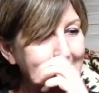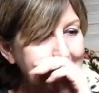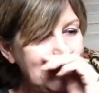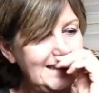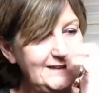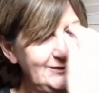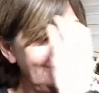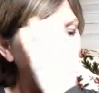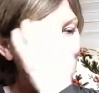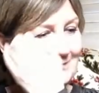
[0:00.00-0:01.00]
So,
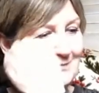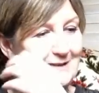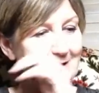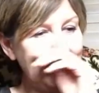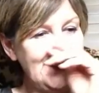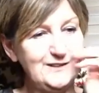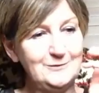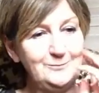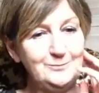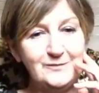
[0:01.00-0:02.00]
there you go.
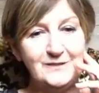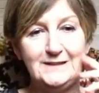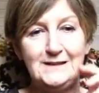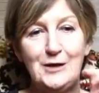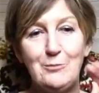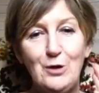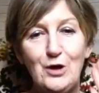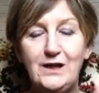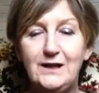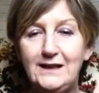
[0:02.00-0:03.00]

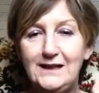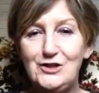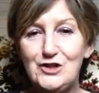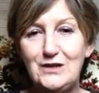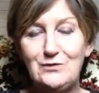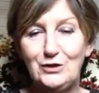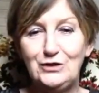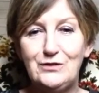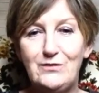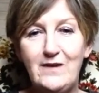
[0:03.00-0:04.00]
But in general,
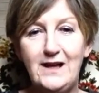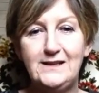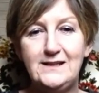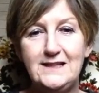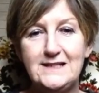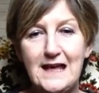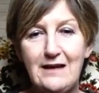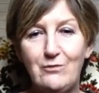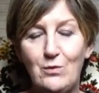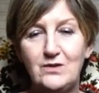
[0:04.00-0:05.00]
you'll find these
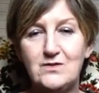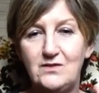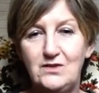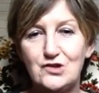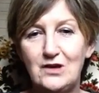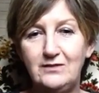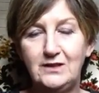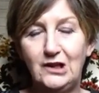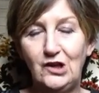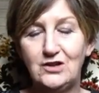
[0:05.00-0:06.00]
F1s, if you're
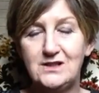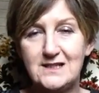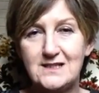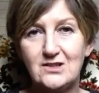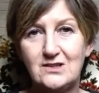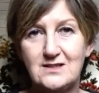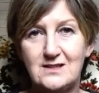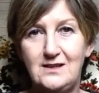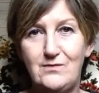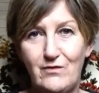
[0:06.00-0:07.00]
travelling a long distance
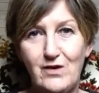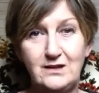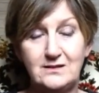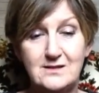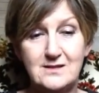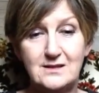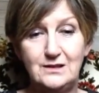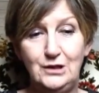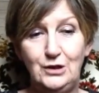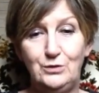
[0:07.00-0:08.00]
in France,
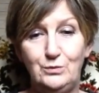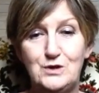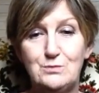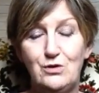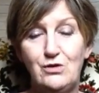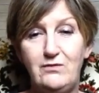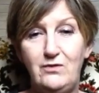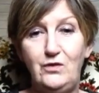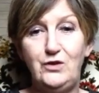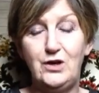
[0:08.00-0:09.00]
which more often than